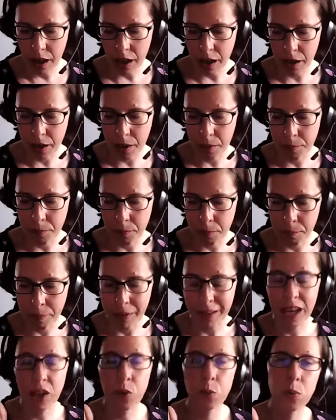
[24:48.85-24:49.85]

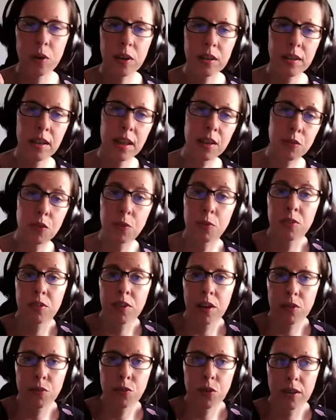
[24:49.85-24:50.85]
but it will, if you
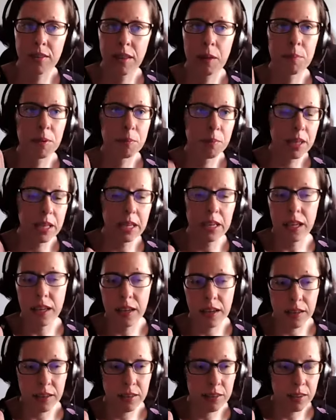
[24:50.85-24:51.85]
start, for example,
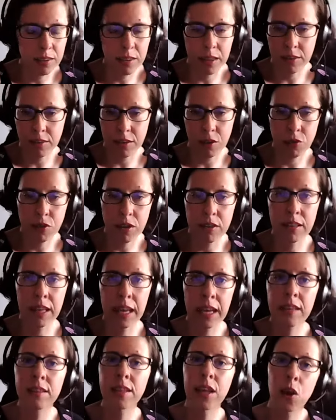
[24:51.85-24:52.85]
beginning, like Stephanie's
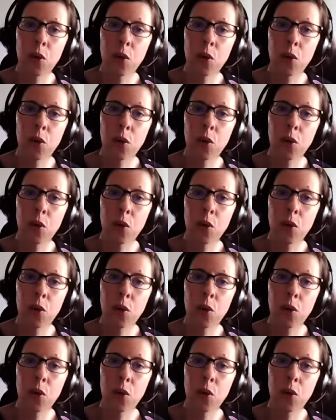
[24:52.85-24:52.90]
case,